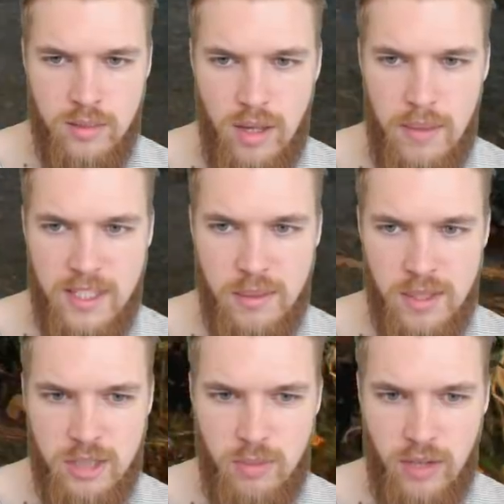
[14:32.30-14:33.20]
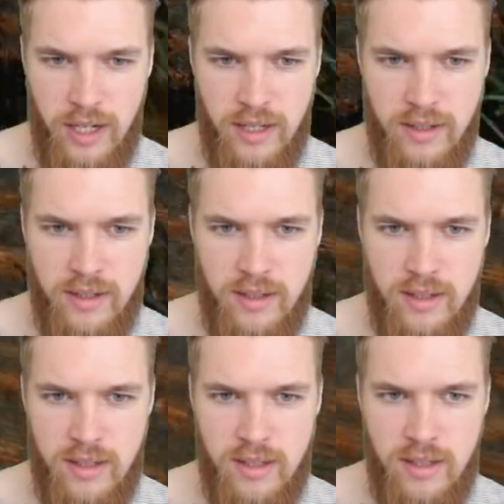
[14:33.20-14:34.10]
Maybe some Spriggan.
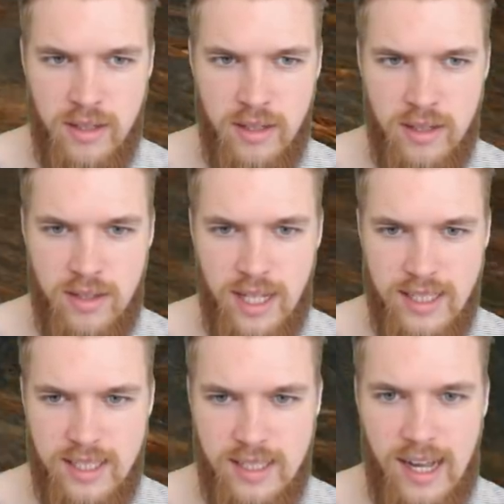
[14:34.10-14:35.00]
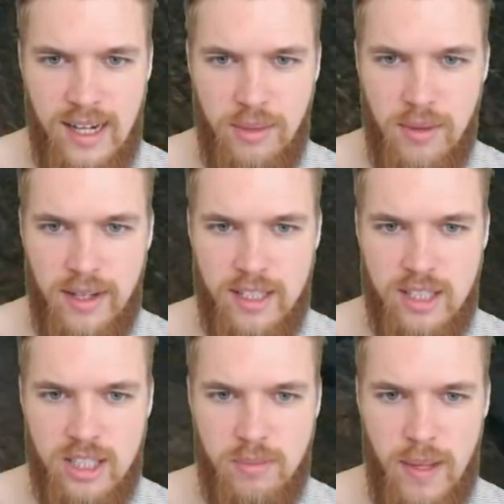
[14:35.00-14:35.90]
That's exactly what I
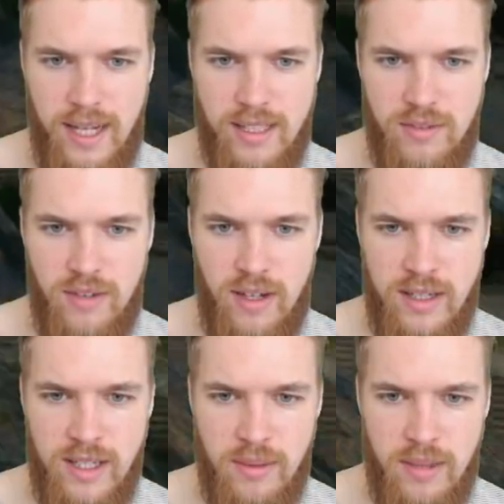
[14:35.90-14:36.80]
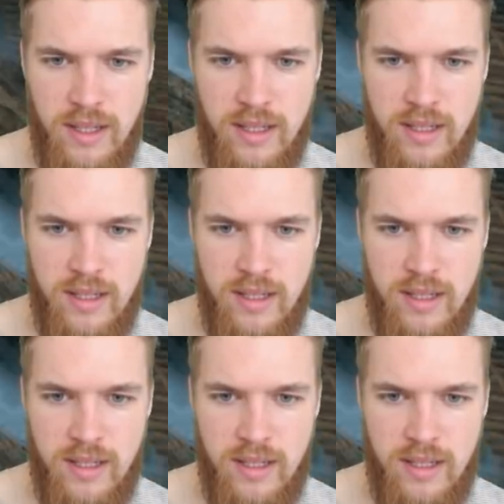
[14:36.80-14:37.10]
expect to find, anyway.